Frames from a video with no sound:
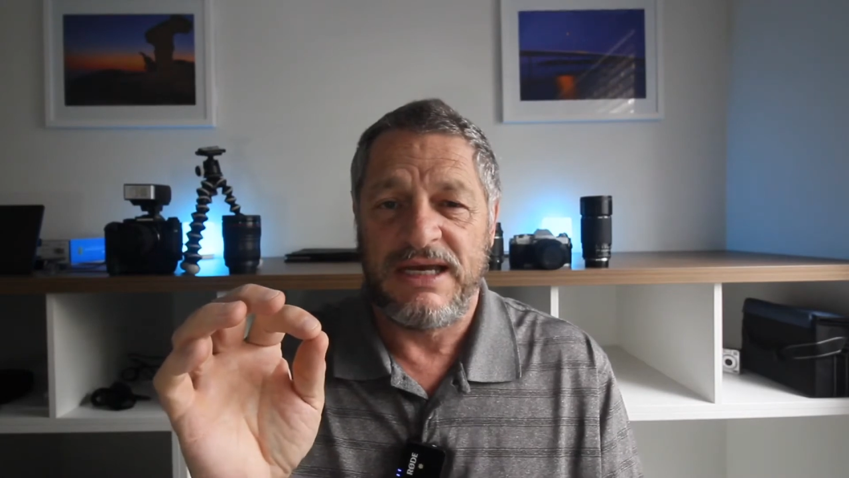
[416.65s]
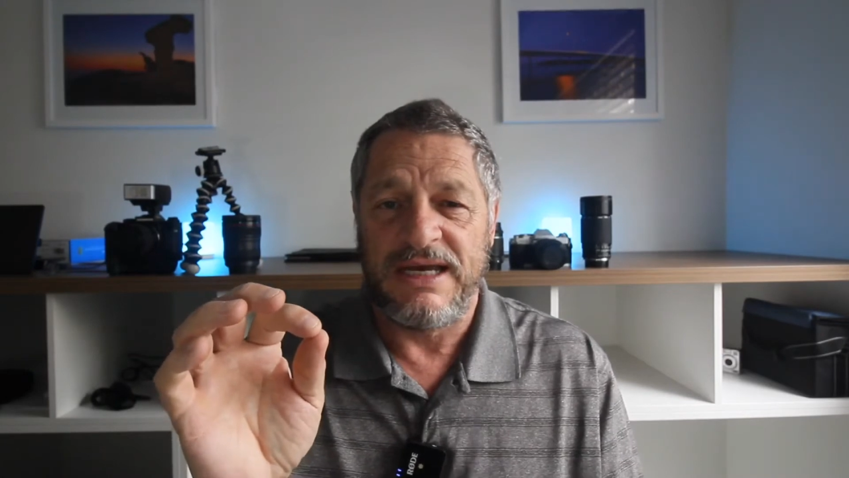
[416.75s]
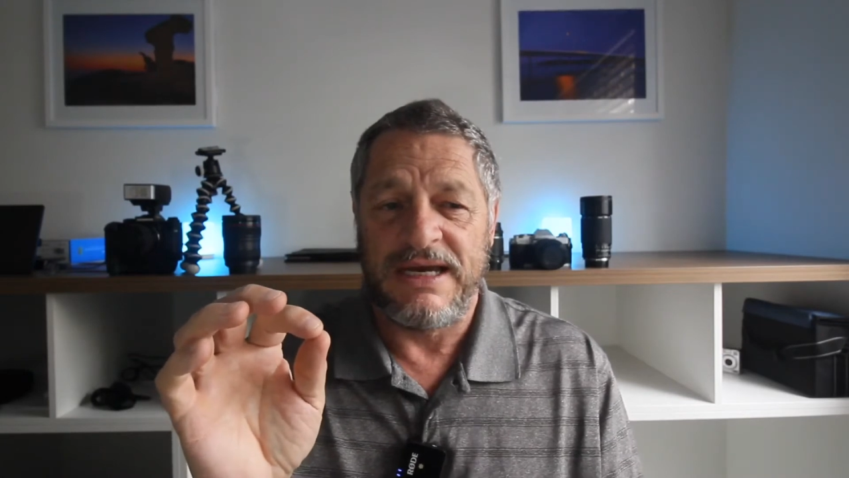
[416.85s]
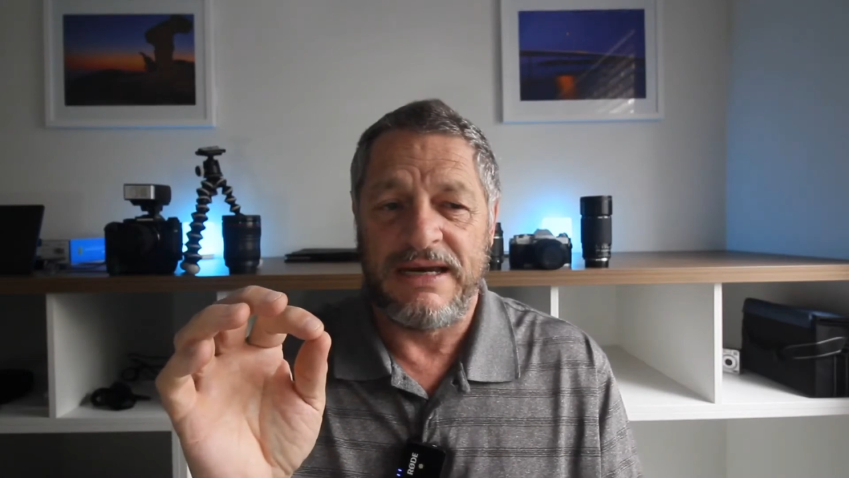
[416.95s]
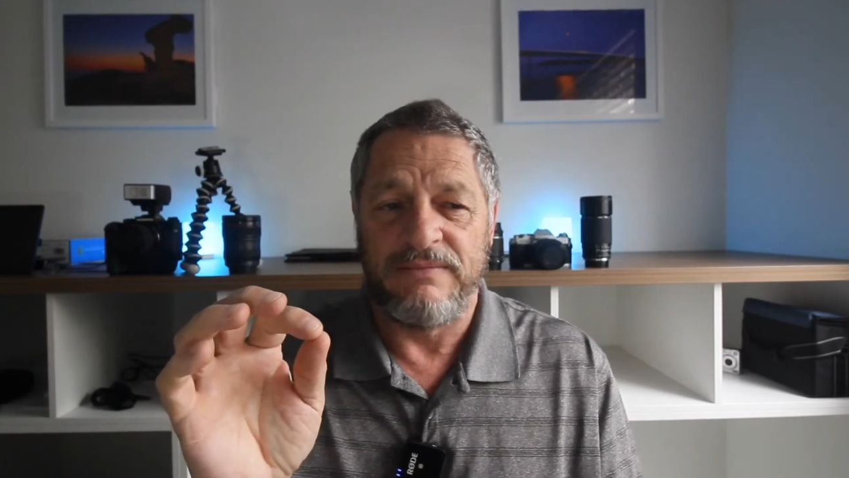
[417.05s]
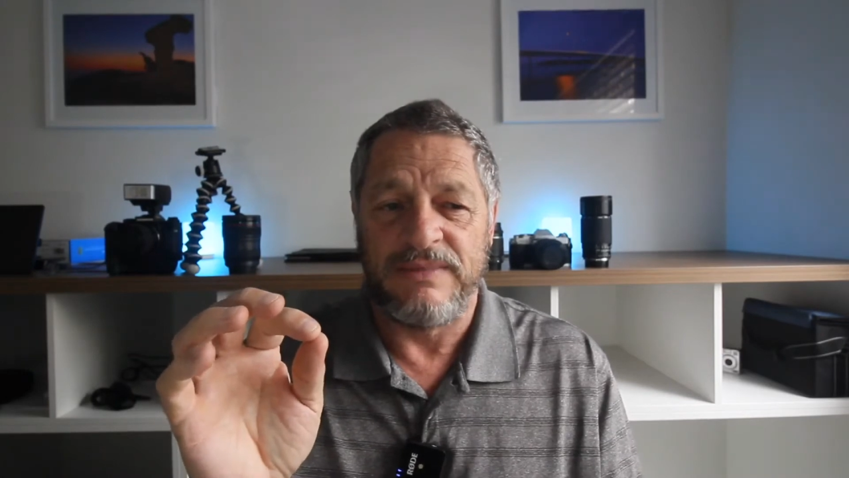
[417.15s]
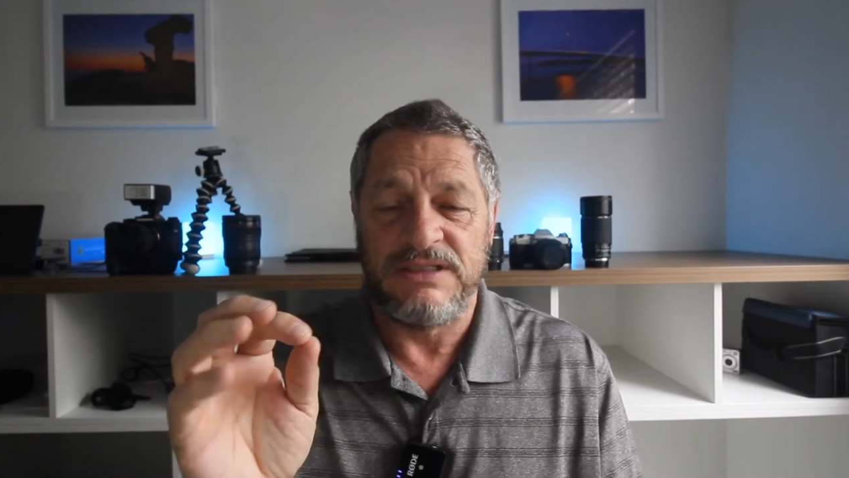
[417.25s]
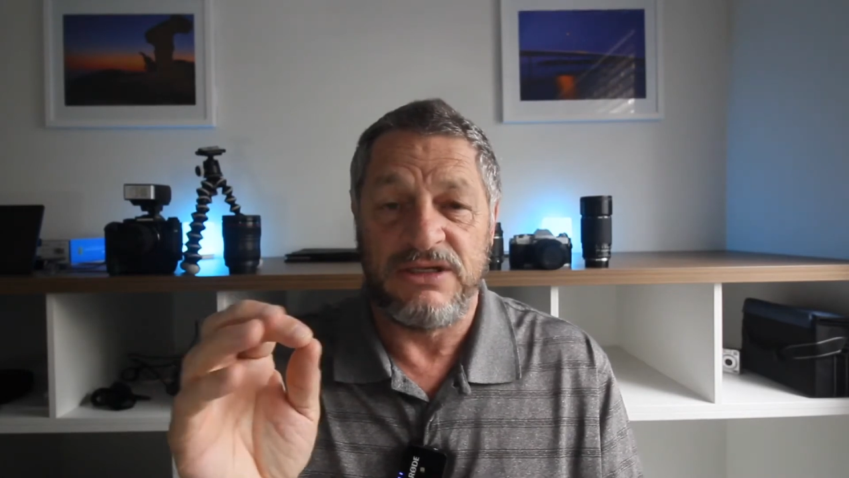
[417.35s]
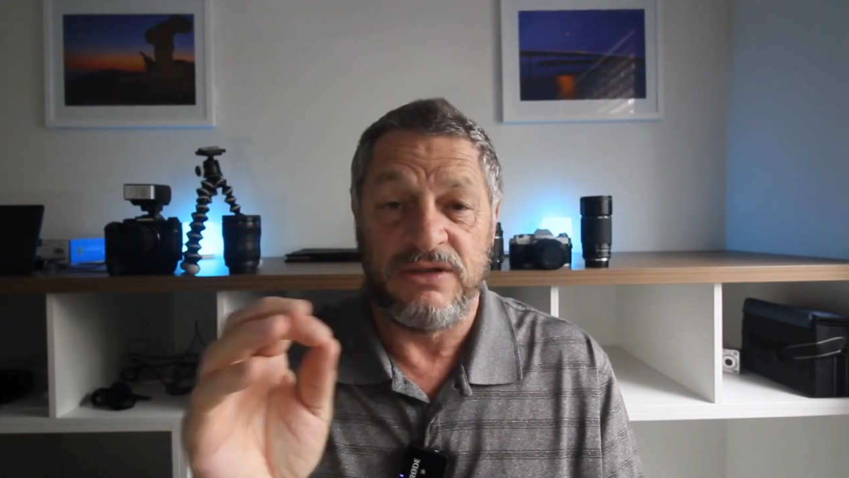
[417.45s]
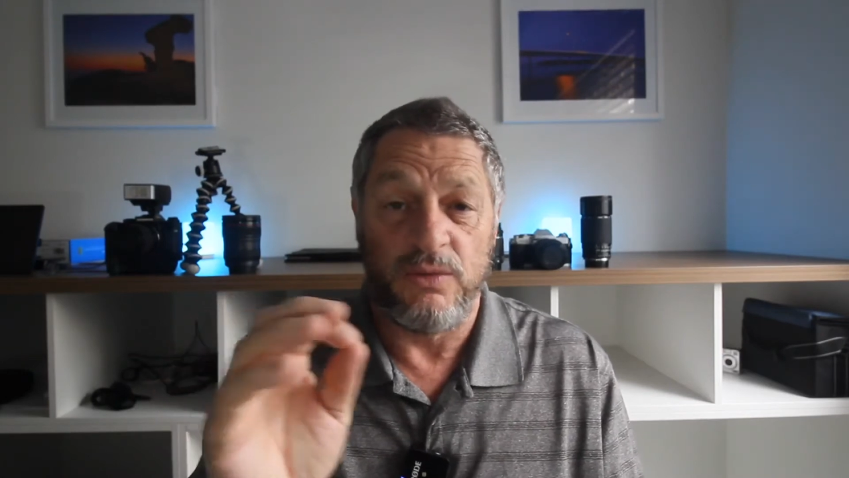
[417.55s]

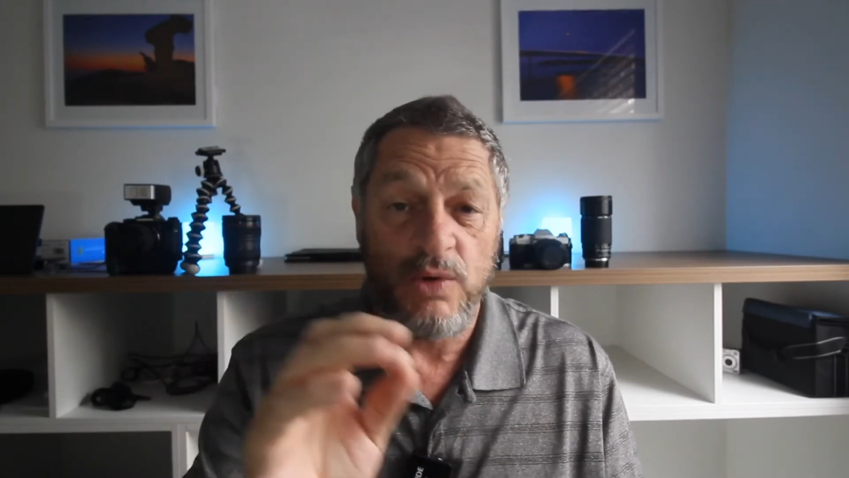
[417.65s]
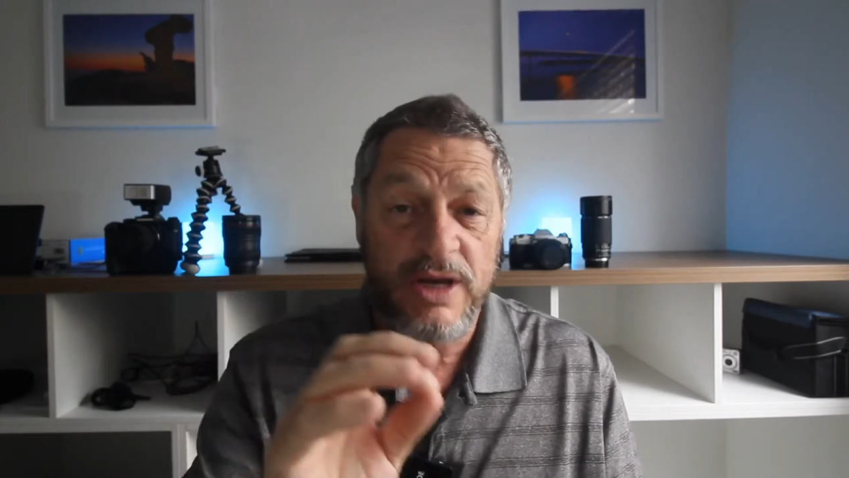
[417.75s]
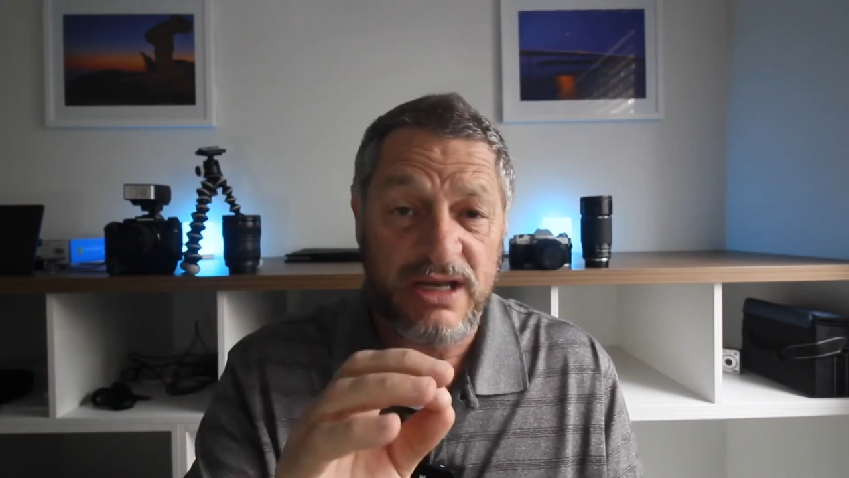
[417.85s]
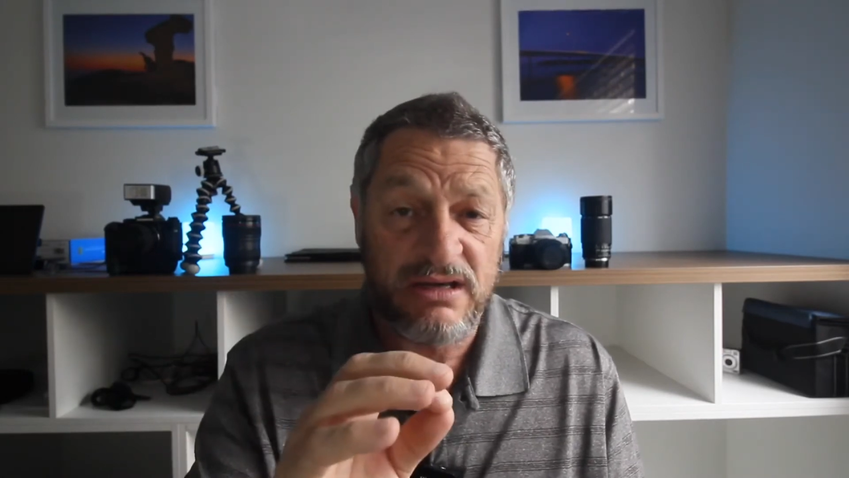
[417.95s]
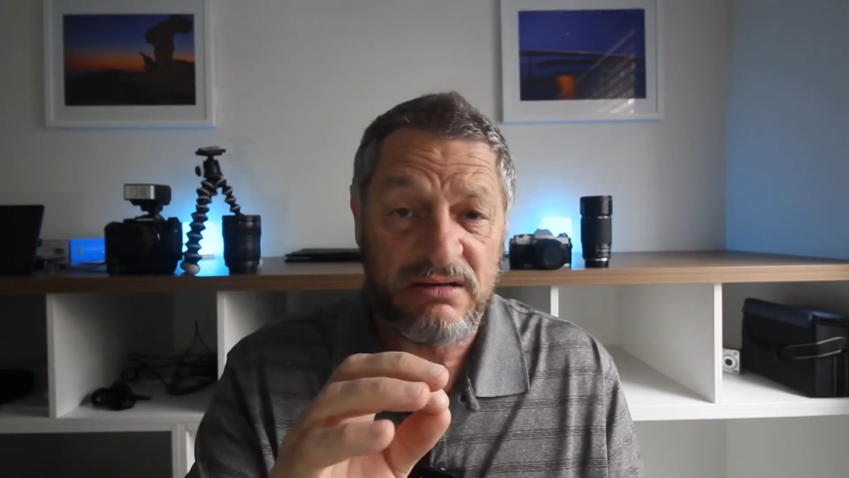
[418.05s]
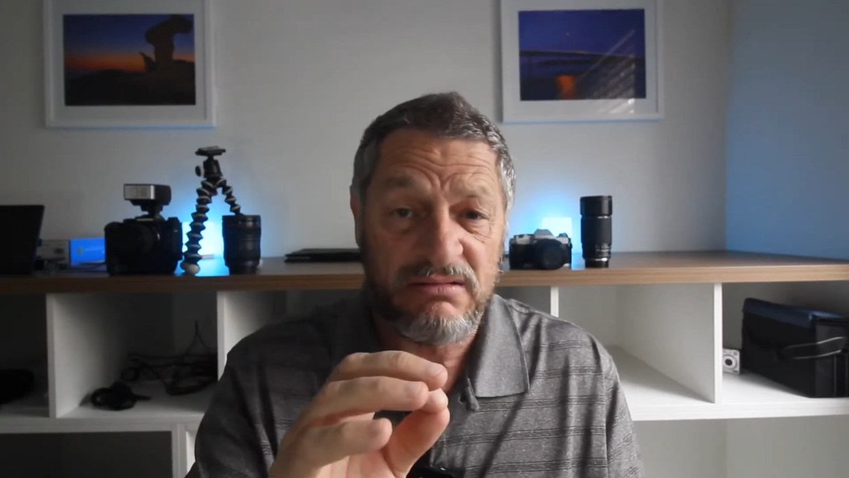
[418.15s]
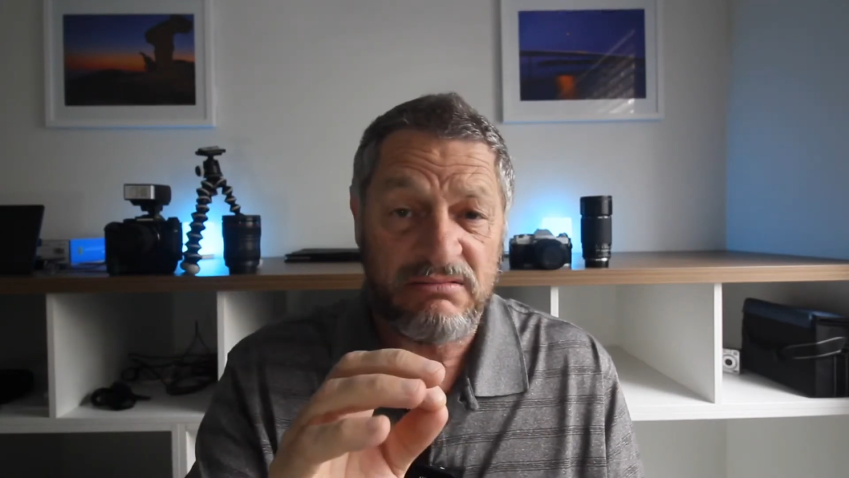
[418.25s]
is either weak